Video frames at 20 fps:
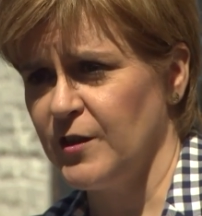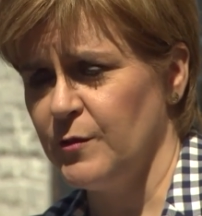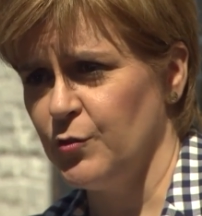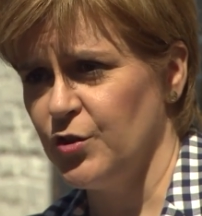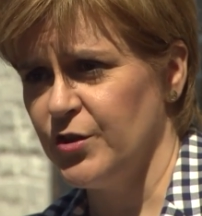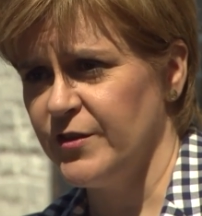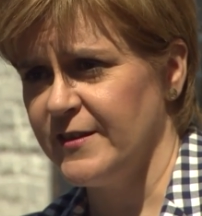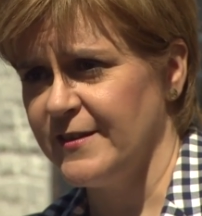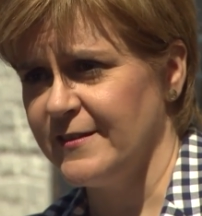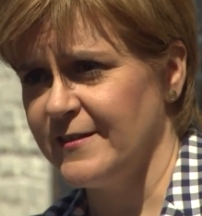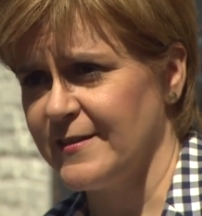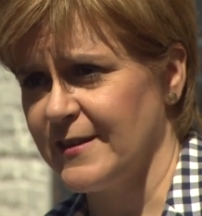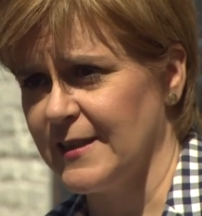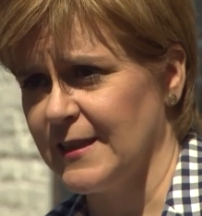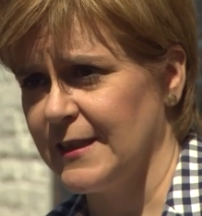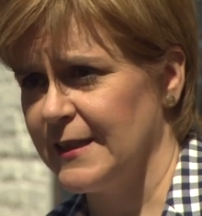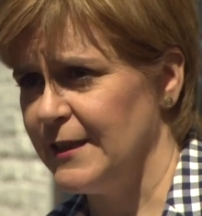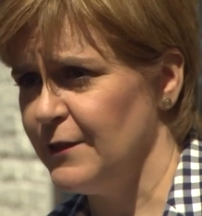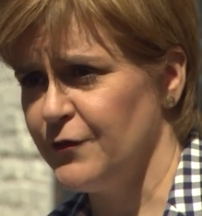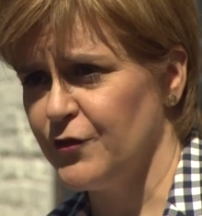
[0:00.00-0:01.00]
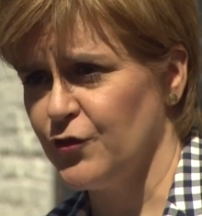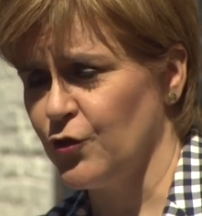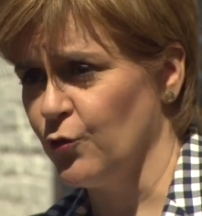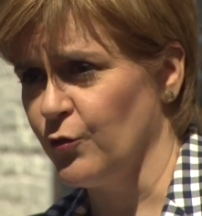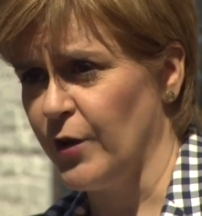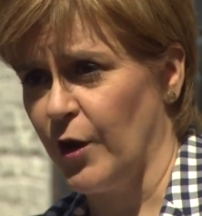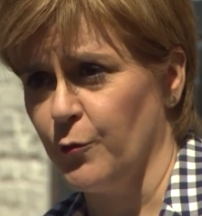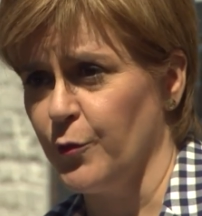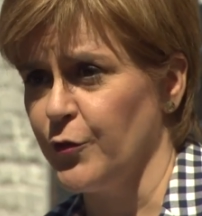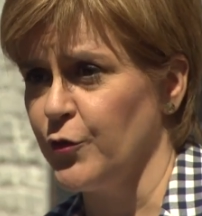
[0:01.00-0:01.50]
communities leave school
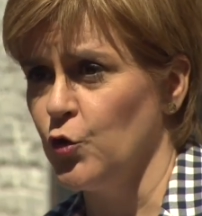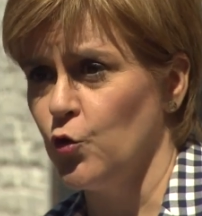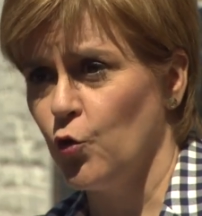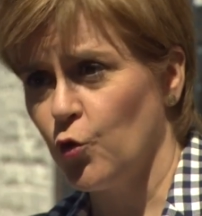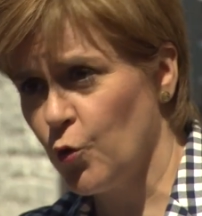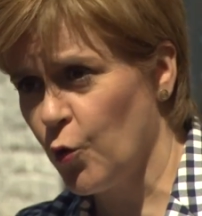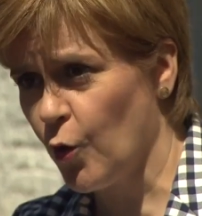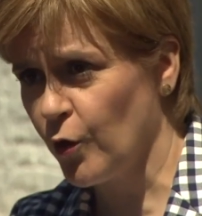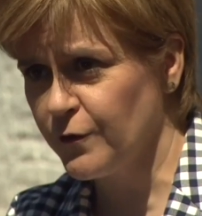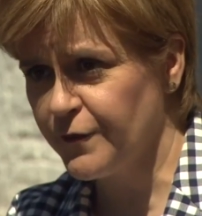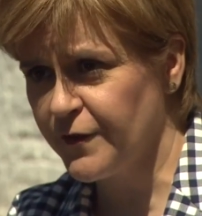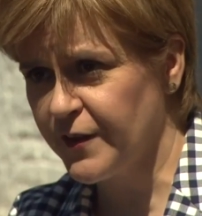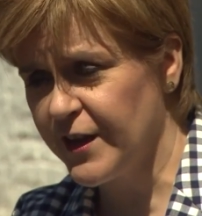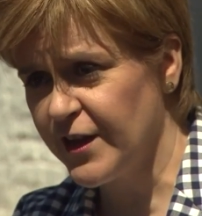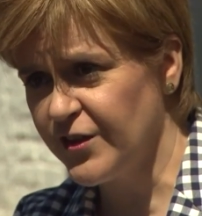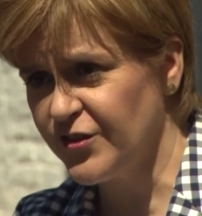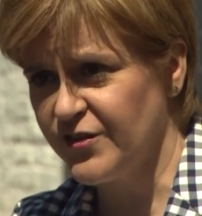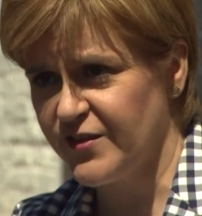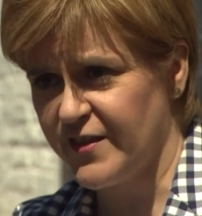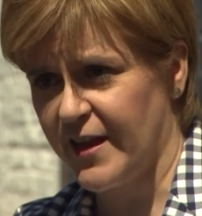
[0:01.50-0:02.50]
now with no qualifications.